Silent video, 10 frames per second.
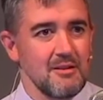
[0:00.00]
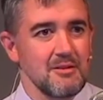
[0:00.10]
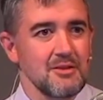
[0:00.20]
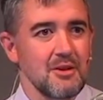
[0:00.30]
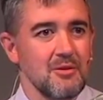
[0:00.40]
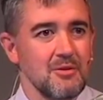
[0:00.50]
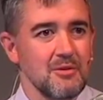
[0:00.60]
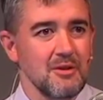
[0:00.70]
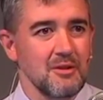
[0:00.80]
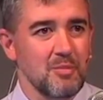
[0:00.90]
So
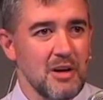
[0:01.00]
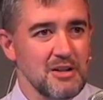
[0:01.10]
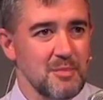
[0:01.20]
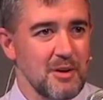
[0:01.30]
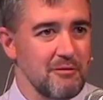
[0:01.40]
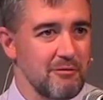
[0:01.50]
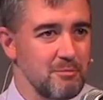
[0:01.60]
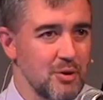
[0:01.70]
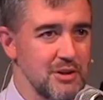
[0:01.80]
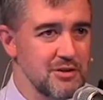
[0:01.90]
the prosperity
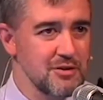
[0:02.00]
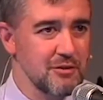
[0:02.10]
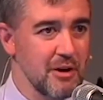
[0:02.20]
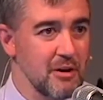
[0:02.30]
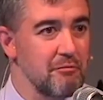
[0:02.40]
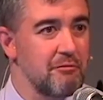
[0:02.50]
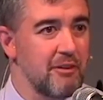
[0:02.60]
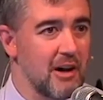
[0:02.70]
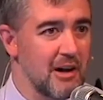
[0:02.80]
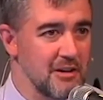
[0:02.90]
preachers are very
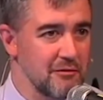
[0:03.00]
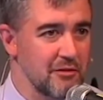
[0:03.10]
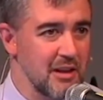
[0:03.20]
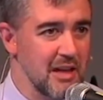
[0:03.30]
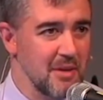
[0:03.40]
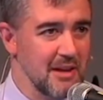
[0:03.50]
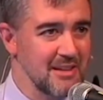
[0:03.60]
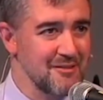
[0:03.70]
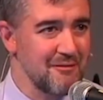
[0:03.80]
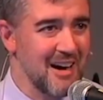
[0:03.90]
fond of claiming
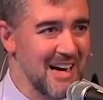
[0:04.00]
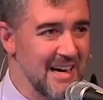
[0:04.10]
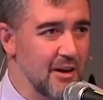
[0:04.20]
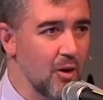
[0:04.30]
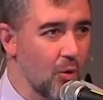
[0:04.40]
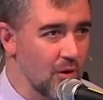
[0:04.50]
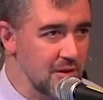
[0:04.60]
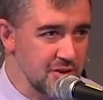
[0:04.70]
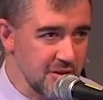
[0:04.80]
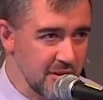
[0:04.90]
divine
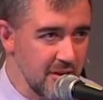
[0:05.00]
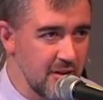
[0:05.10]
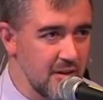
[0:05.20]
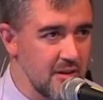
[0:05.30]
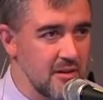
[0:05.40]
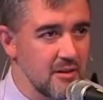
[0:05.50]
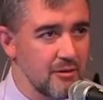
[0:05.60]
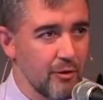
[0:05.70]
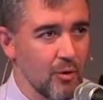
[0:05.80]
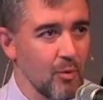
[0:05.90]
origin
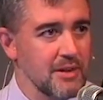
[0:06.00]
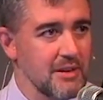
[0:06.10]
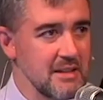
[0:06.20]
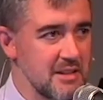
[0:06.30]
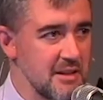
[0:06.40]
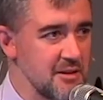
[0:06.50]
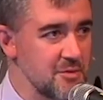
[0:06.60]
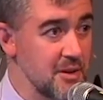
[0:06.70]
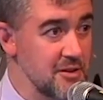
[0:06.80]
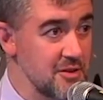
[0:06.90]
for what they teach,
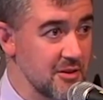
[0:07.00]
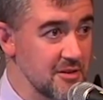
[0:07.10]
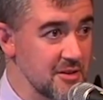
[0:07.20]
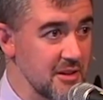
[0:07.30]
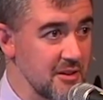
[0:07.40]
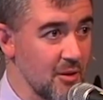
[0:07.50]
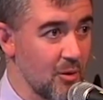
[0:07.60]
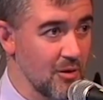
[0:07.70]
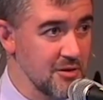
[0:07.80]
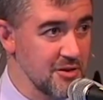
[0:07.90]
but as you can see, the
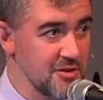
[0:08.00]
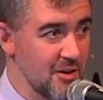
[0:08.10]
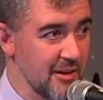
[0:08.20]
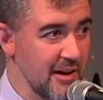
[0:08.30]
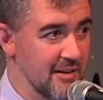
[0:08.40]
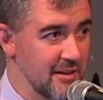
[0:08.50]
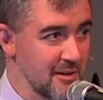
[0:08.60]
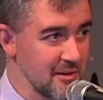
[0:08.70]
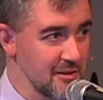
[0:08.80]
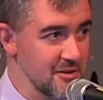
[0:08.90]
origins are not
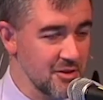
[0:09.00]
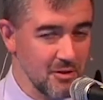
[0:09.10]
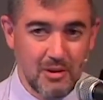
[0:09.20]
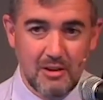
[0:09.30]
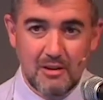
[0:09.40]
nearly so